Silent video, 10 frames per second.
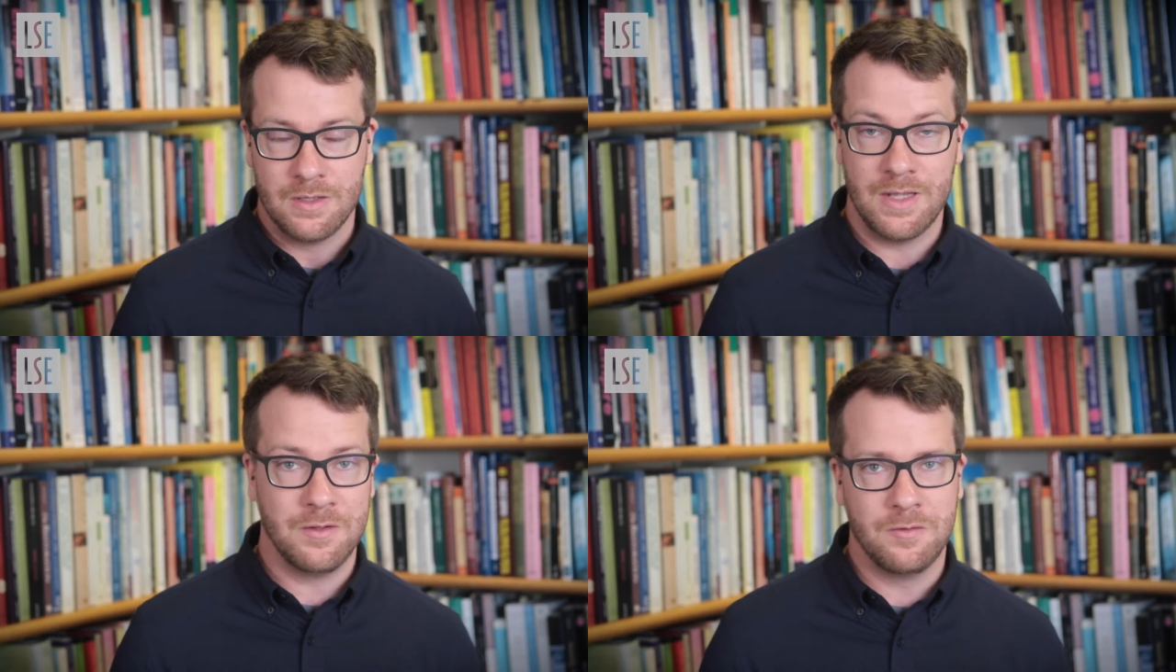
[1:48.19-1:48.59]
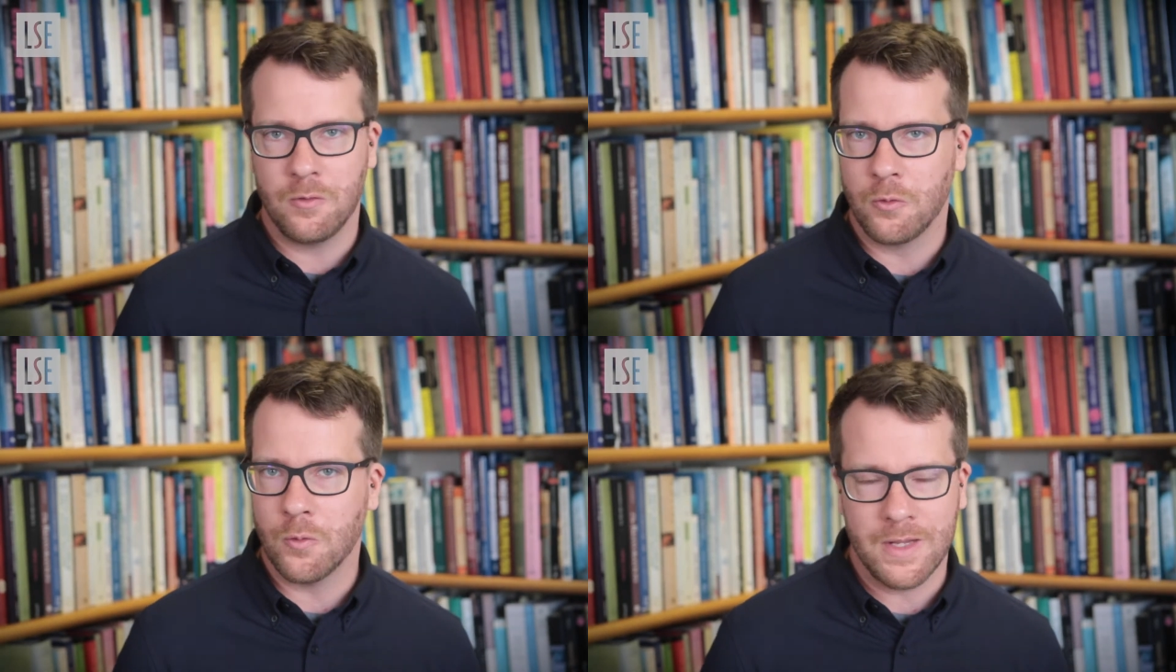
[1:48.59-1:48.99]
led to
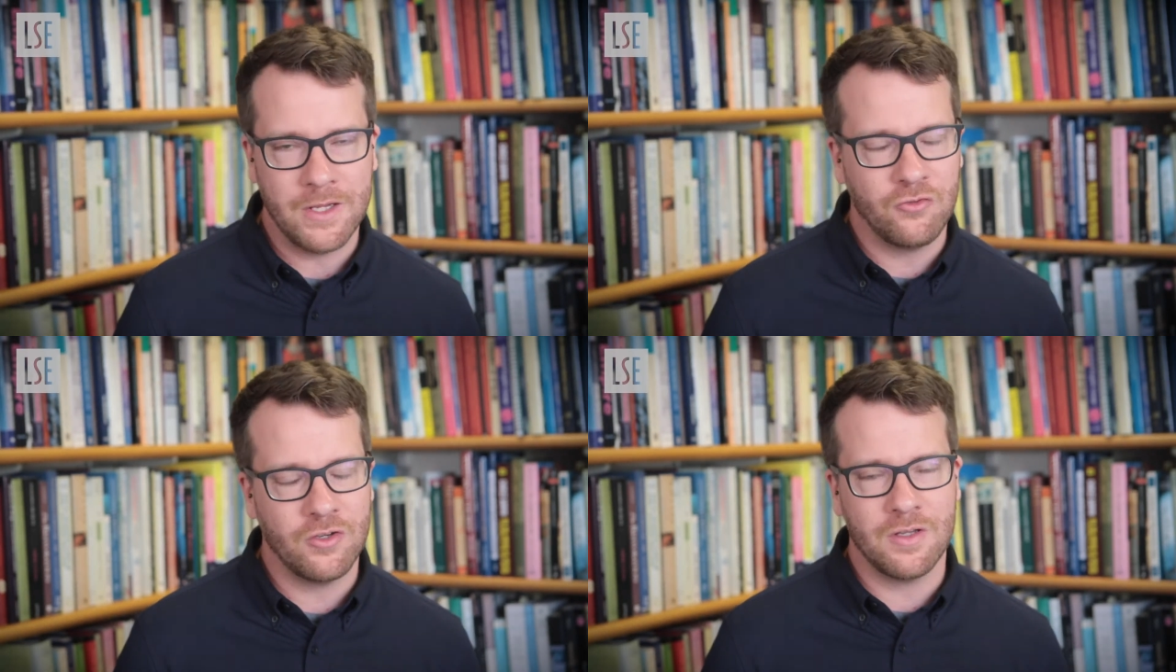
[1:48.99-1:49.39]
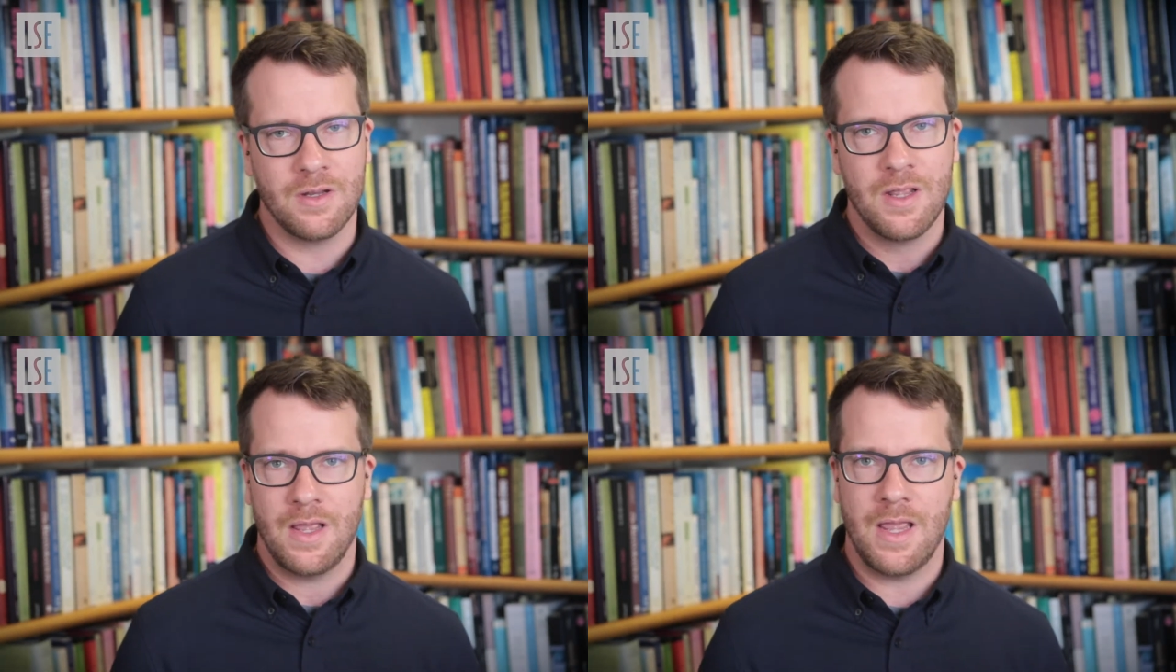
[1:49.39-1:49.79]
the
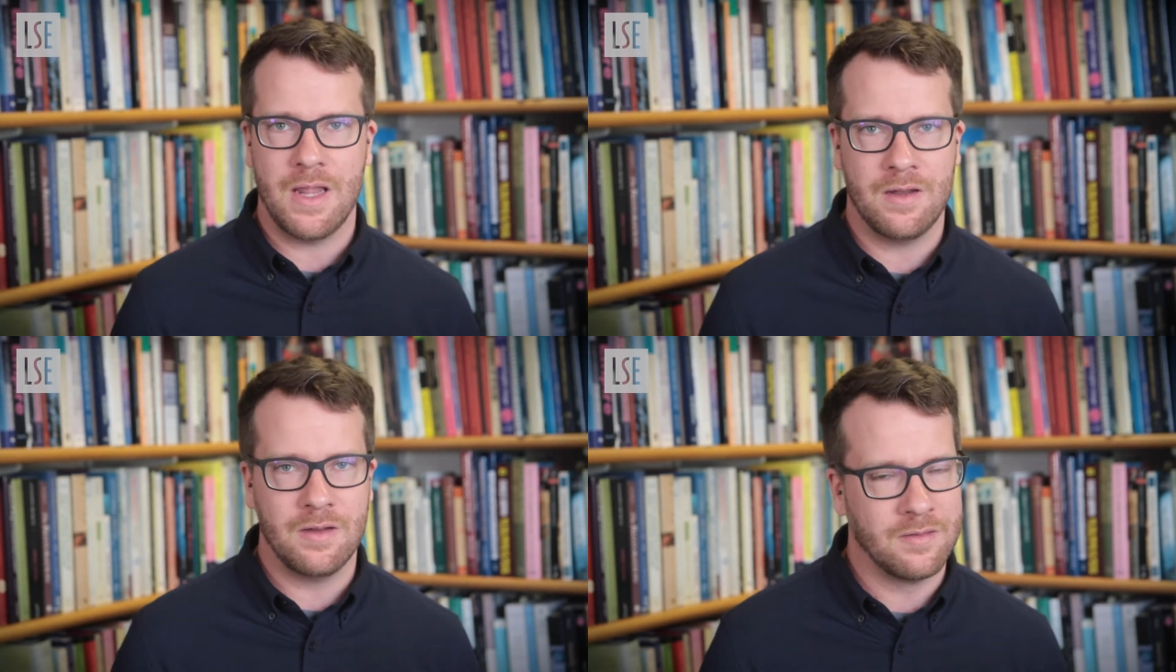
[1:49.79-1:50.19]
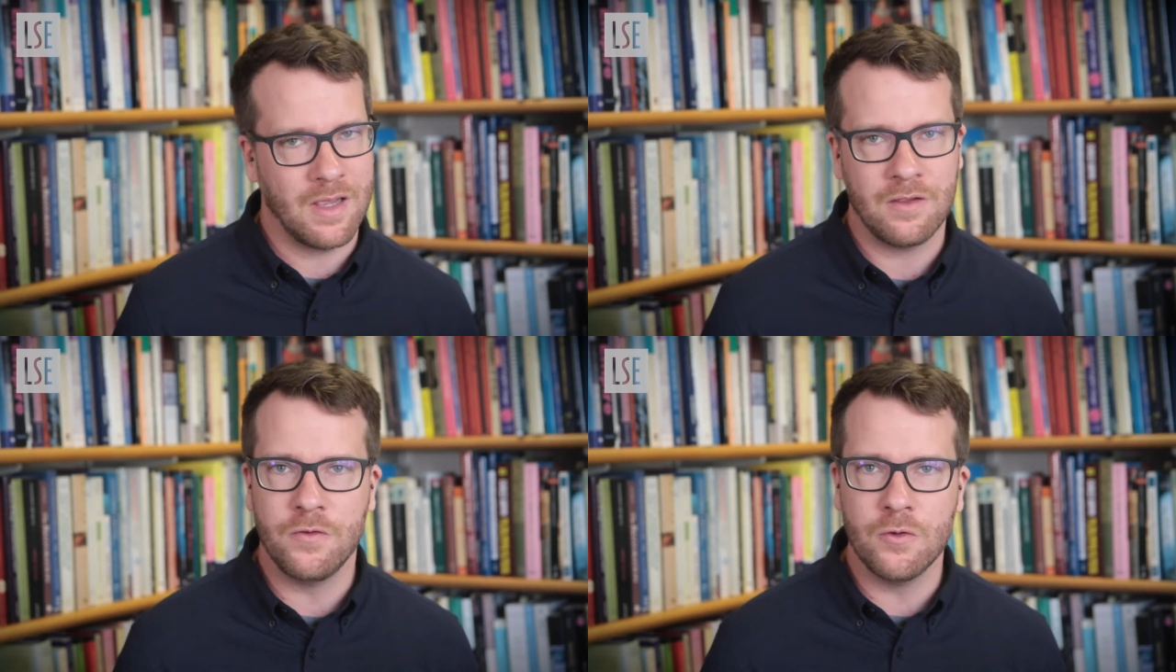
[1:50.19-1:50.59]
creation and
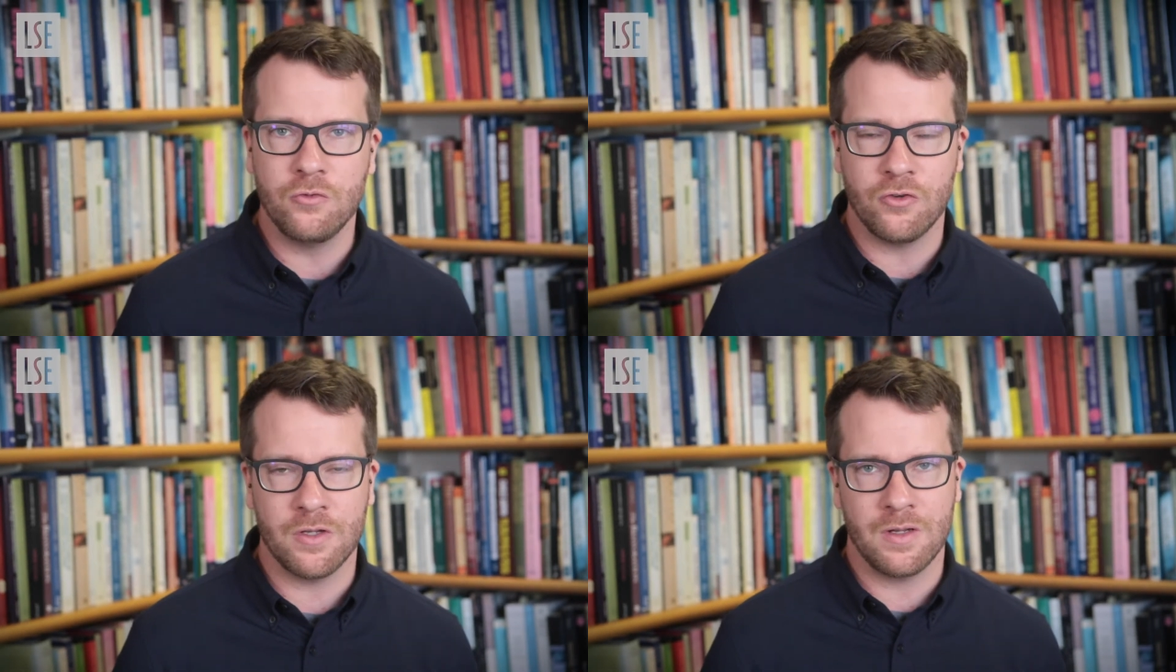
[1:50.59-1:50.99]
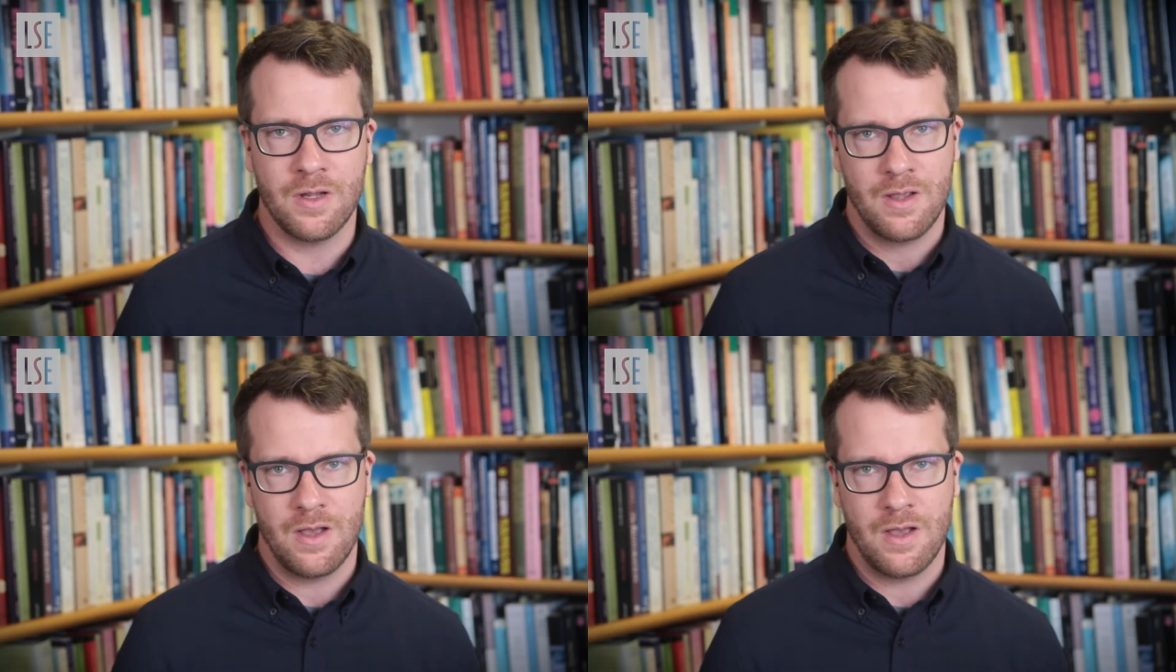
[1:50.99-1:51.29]
diffusion